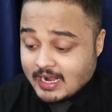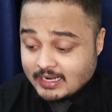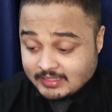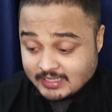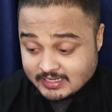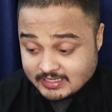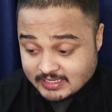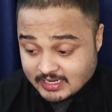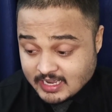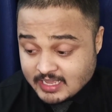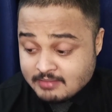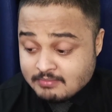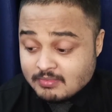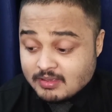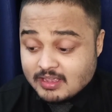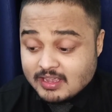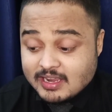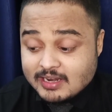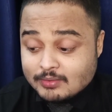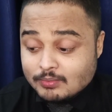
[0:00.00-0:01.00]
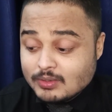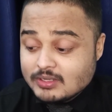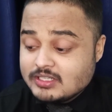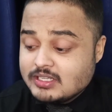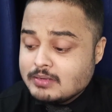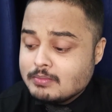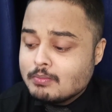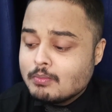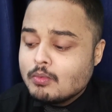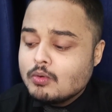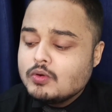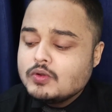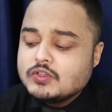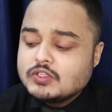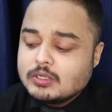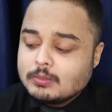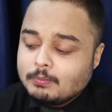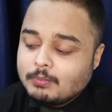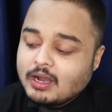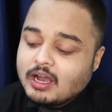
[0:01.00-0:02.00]
At that time, it was the
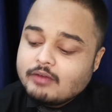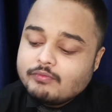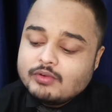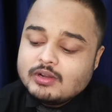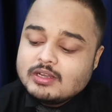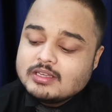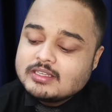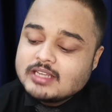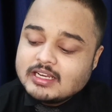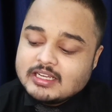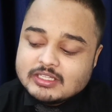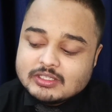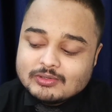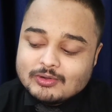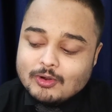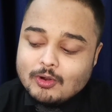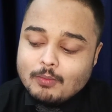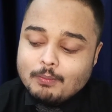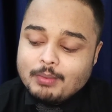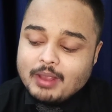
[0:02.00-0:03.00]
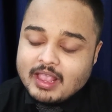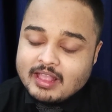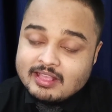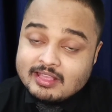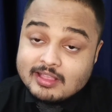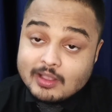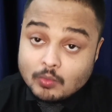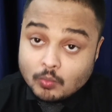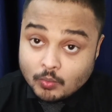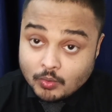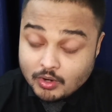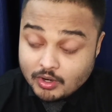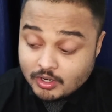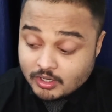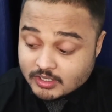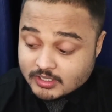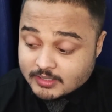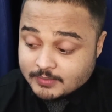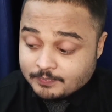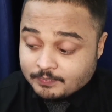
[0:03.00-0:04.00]
most powerful telescope in the
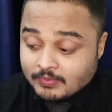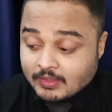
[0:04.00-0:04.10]
world,